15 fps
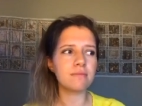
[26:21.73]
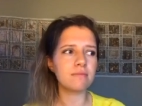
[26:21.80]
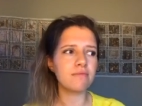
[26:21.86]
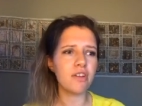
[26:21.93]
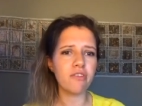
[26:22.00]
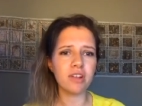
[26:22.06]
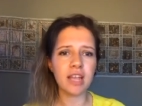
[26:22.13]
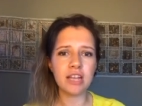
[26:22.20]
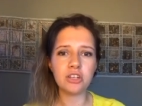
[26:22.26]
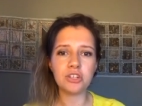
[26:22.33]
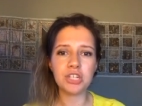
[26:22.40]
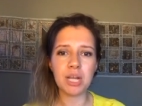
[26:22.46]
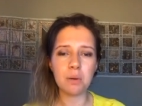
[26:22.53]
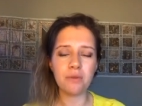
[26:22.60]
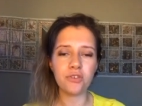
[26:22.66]
the
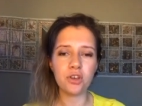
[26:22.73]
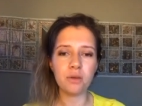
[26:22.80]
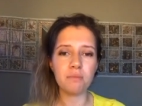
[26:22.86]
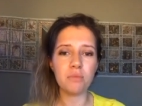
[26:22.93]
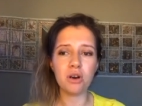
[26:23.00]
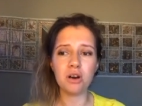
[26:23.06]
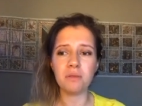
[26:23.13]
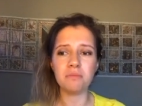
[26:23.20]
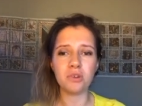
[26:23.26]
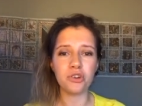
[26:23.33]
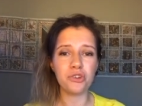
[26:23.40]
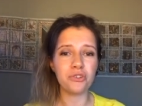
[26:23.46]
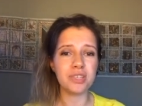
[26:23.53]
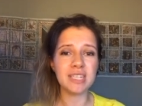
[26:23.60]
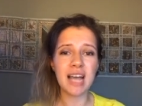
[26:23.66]
relationship with your mum or
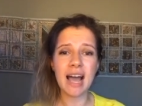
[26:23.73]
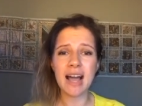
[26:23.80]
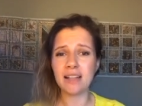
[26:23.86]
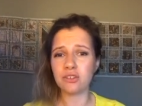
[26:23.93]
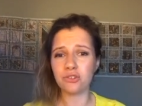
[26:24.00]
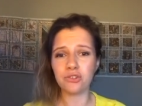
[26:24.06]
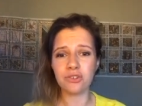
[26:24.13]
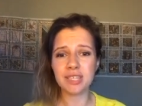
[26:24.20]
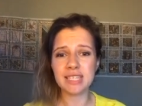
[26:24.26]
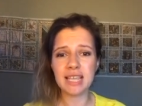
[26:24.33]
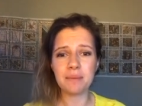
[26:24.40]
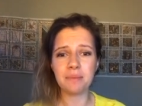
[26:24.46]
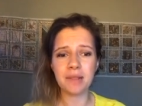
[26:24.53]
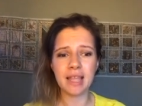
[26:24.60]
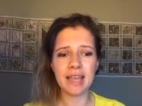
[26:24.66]
your dad or your
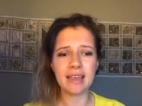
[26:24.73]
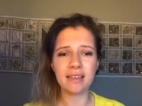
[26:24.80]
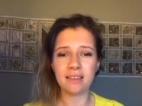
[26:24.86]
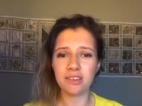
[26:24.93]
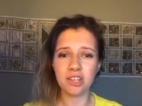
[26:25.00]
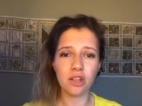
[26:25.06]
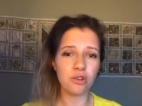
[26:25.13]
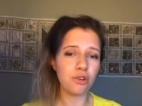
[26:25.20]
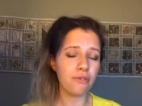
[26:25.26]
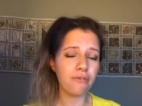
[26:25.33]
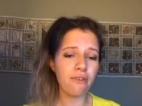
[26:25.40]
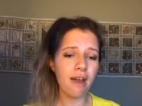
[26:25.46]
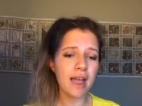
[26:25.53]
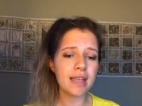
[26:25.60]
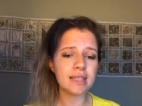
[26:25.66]
sibling you know your
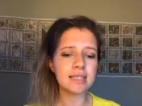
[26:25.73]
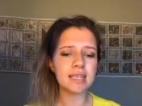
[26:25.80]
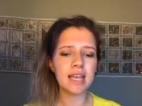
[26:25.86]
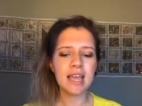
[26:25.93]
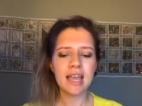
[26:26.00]
friend